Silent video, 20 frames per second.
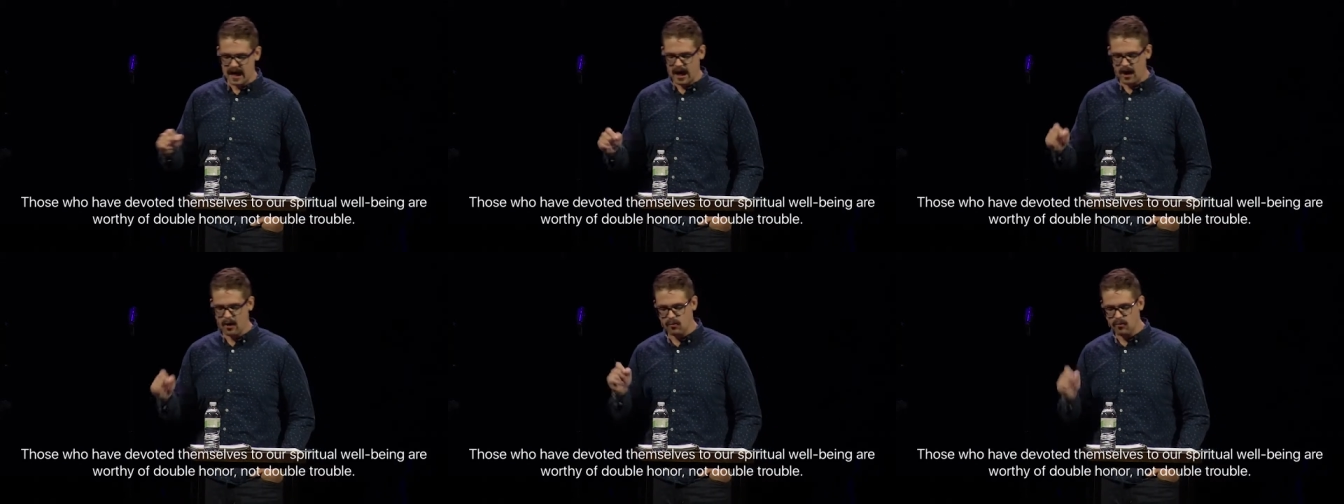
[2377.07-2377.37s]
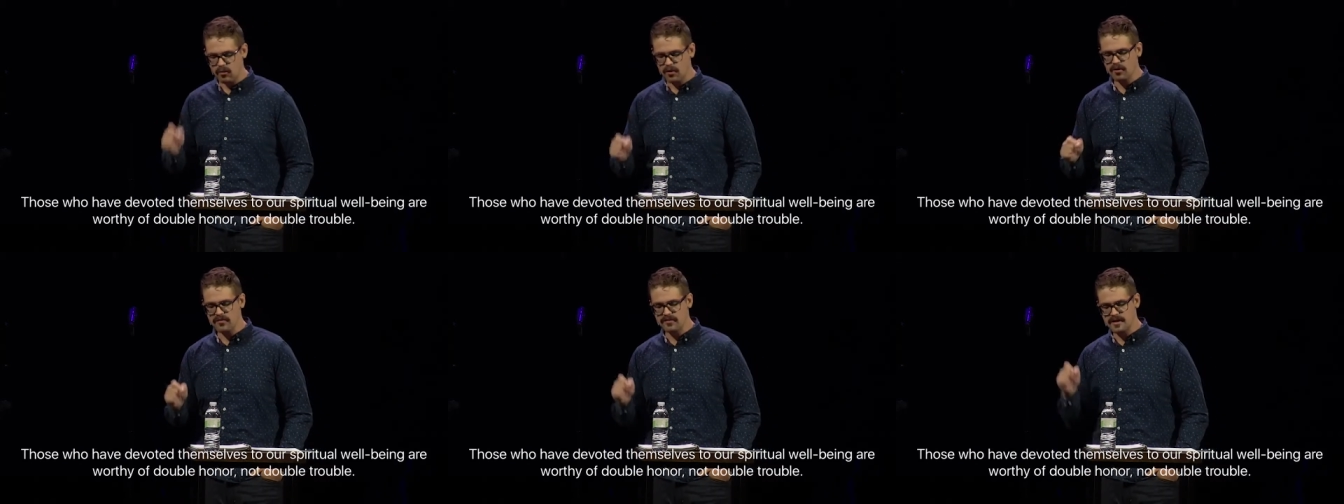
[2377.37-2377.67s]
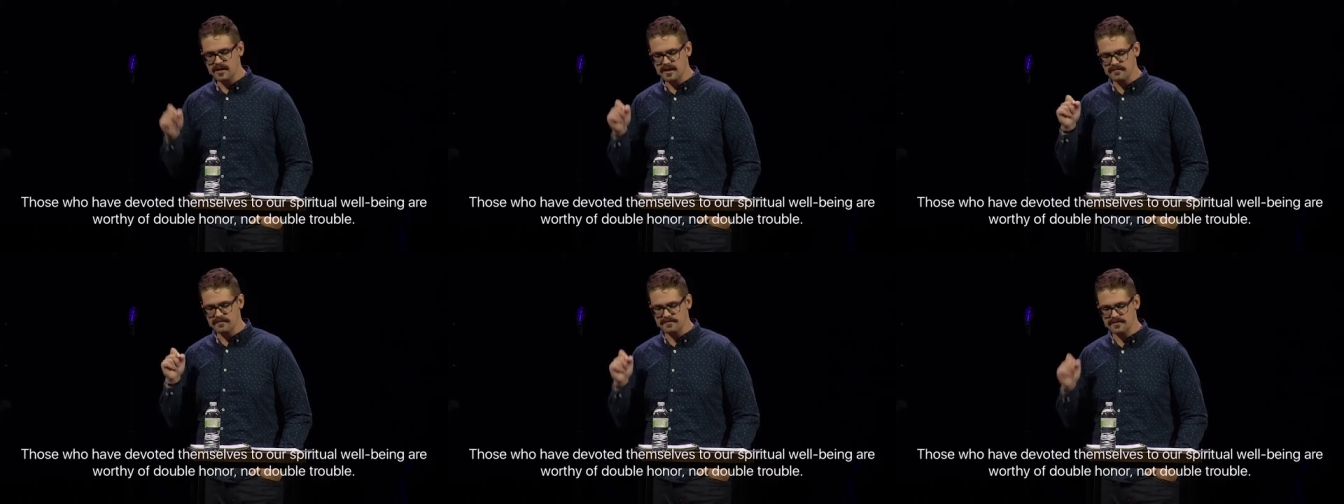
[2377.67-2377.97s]
are
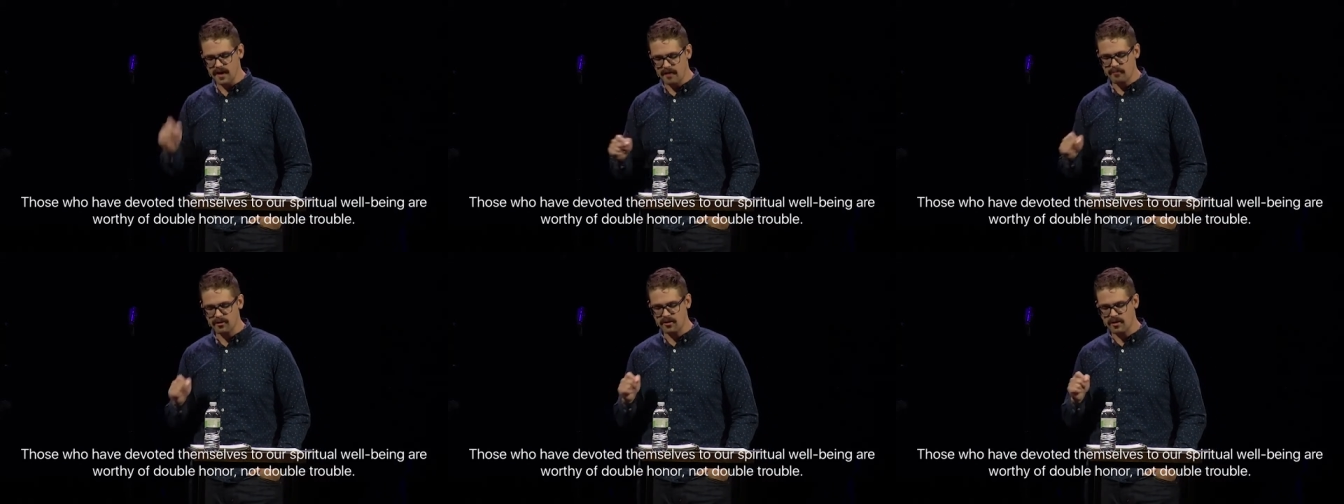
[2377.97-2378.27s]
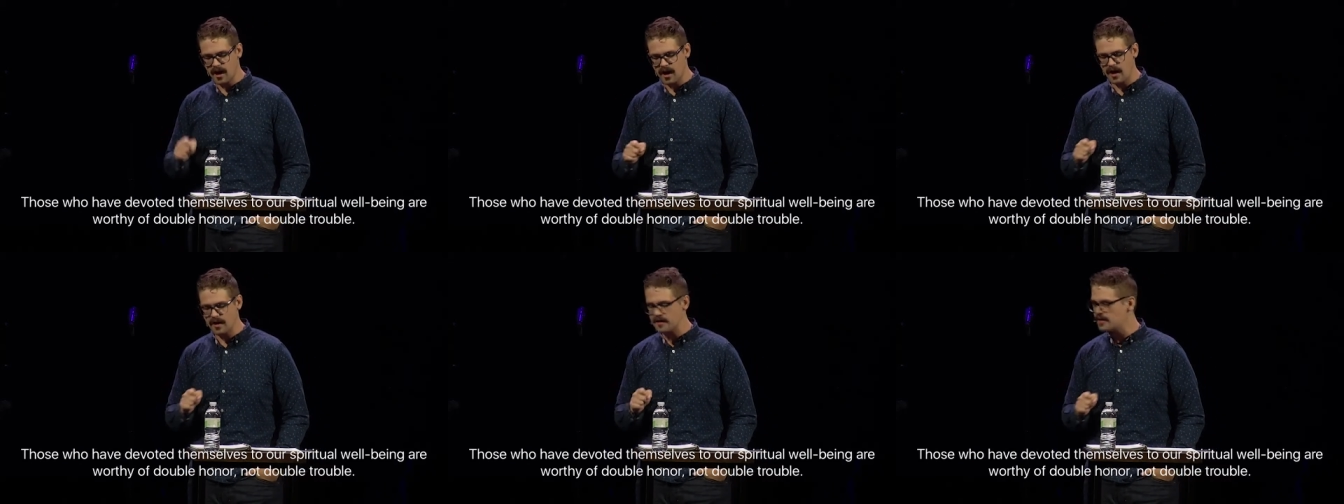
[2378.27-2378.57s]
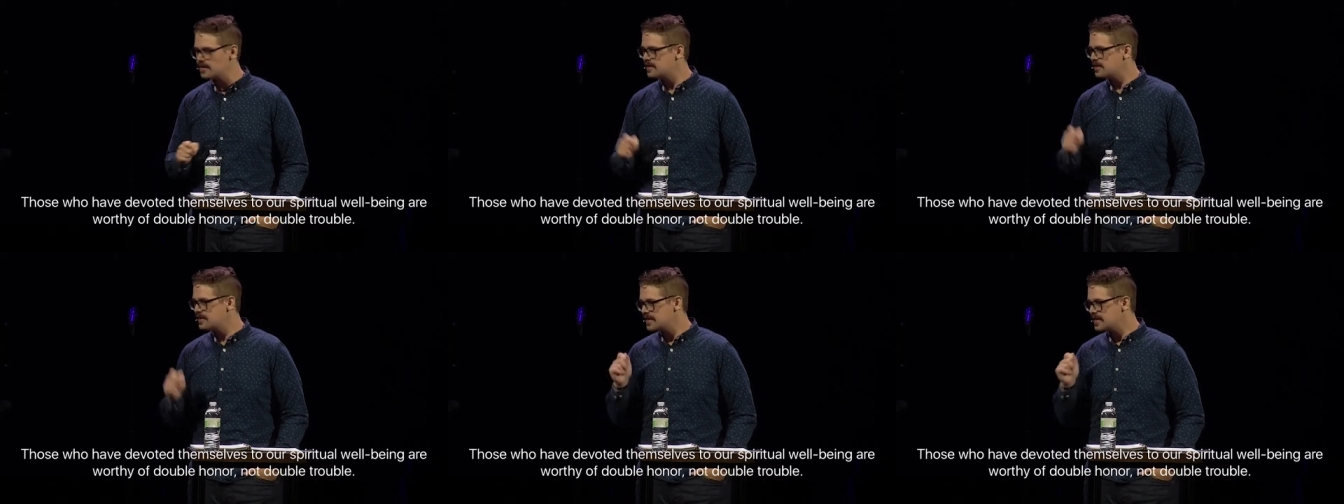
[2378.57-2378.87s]
worthy of double
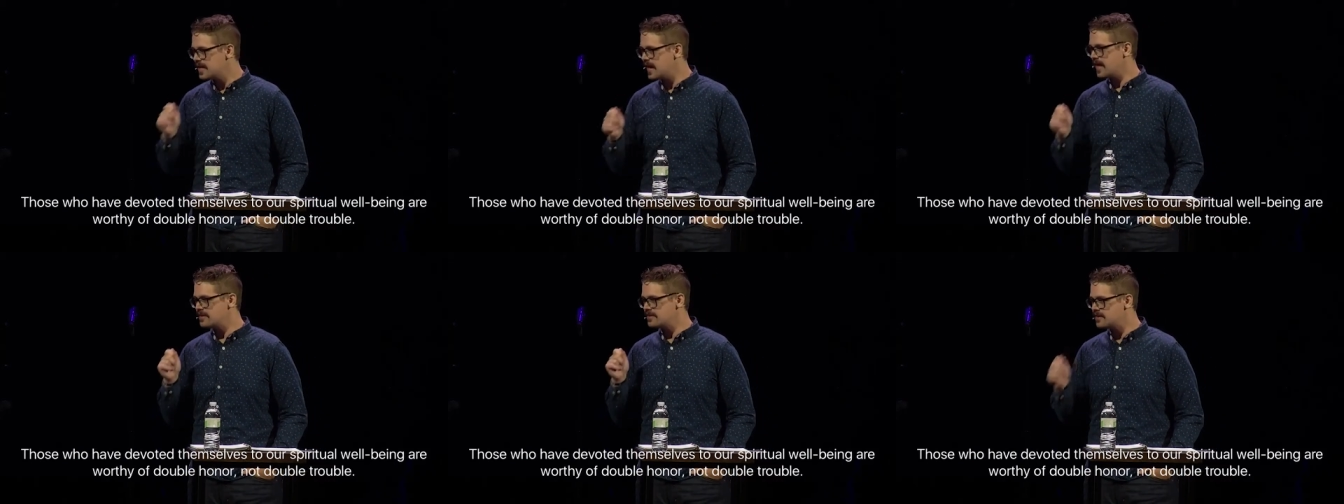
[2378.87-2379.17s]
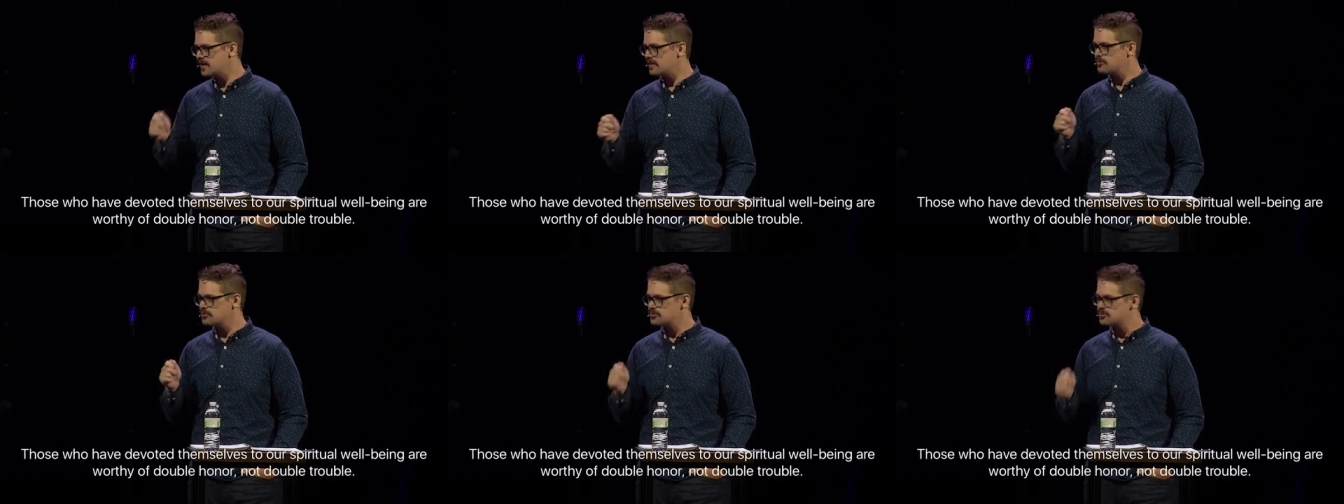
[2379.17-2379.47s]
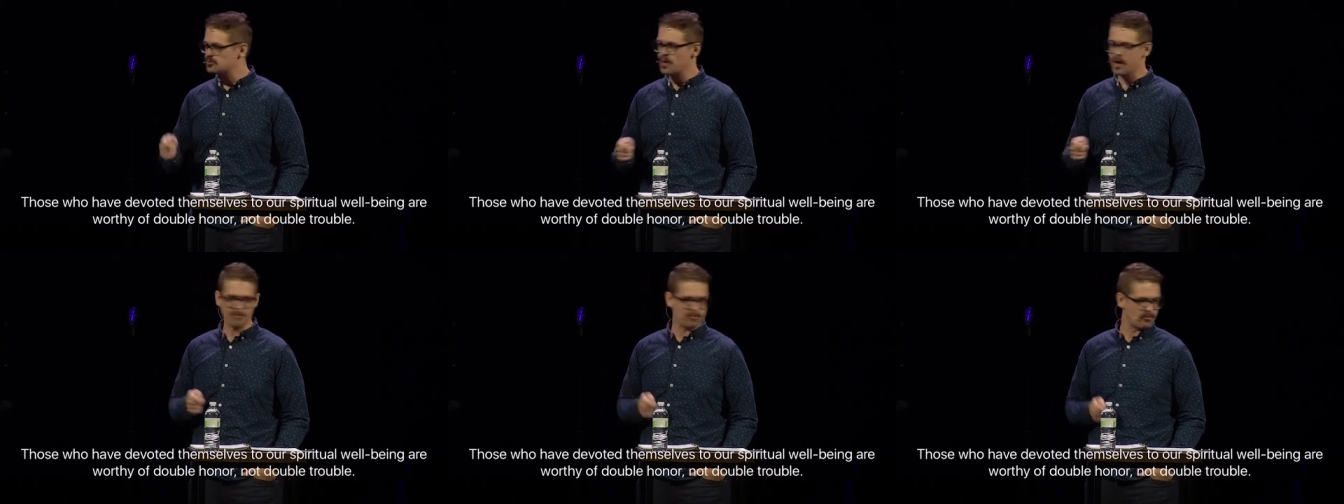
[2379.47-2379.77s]
honor, not double
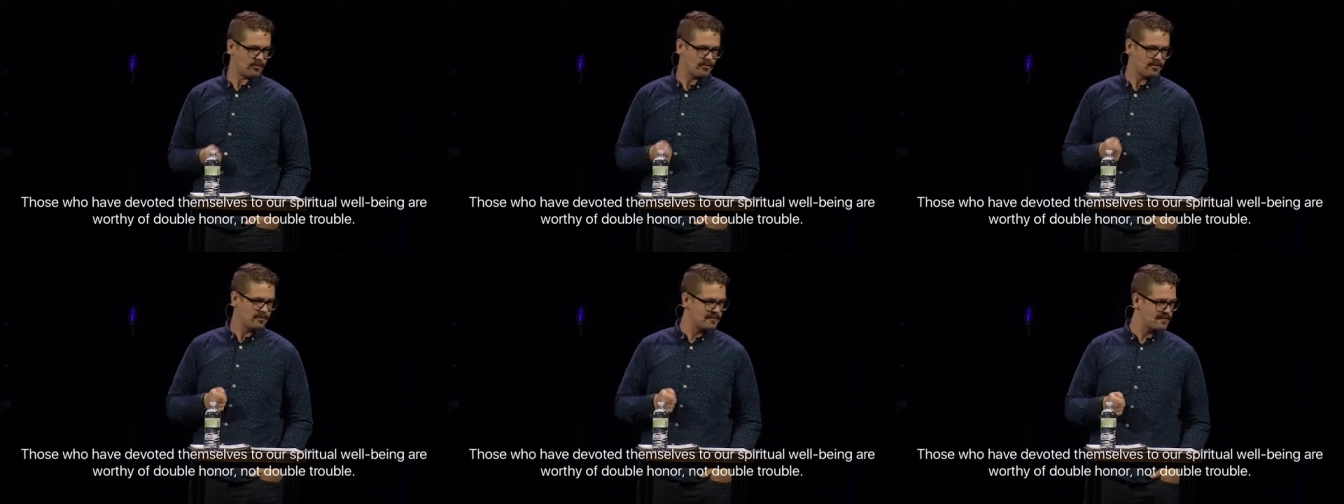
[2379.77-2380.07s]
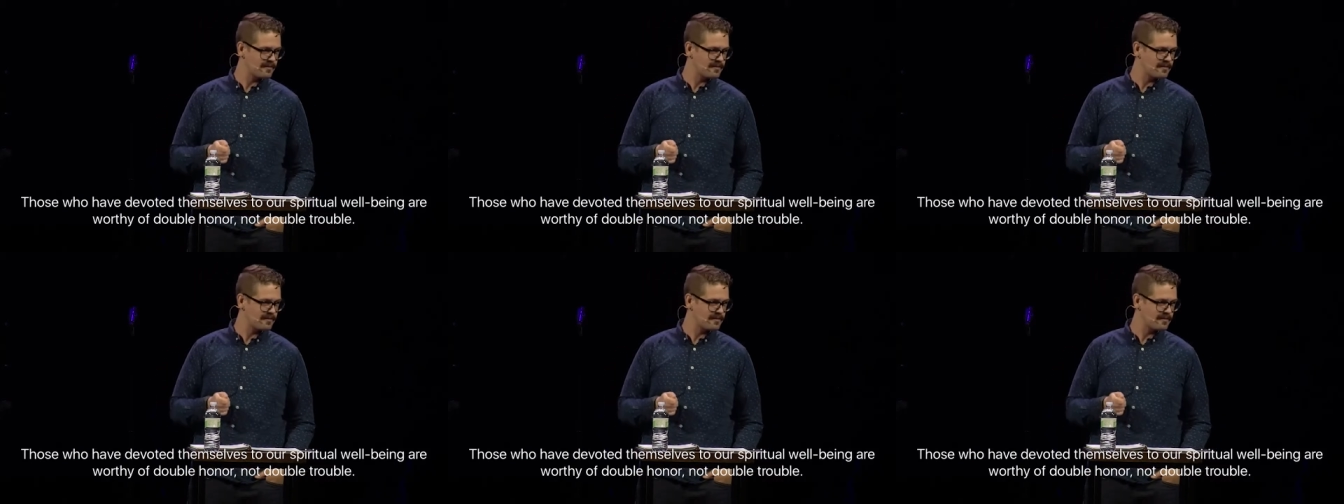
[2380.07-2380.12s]
trouble.